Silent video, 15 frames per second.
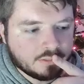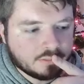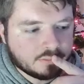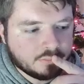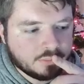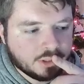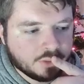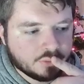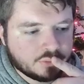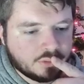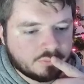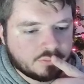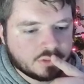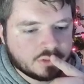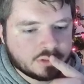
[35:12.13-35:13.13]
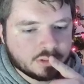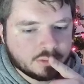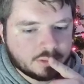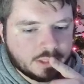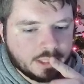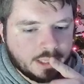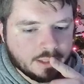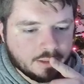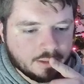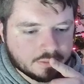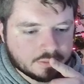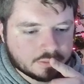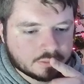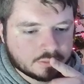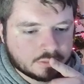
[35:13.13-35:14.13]
we also have distilled
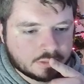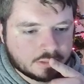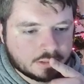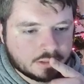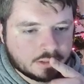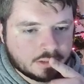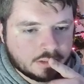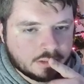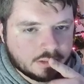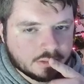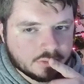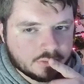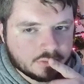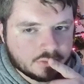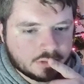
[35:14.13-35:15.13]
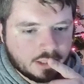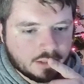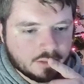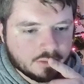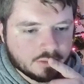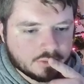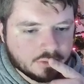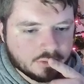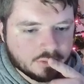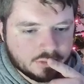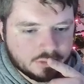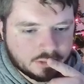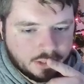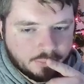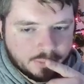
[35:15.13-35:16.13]
chaos. This is kind of the turn to
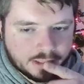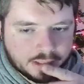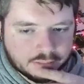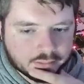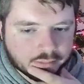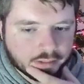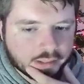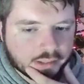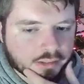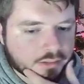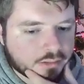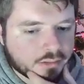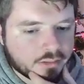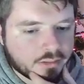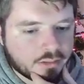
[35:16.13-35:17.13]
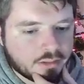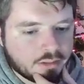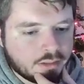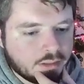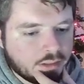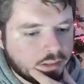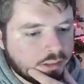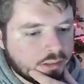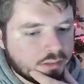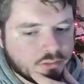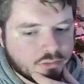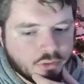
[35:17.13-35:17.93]
go in, right? So if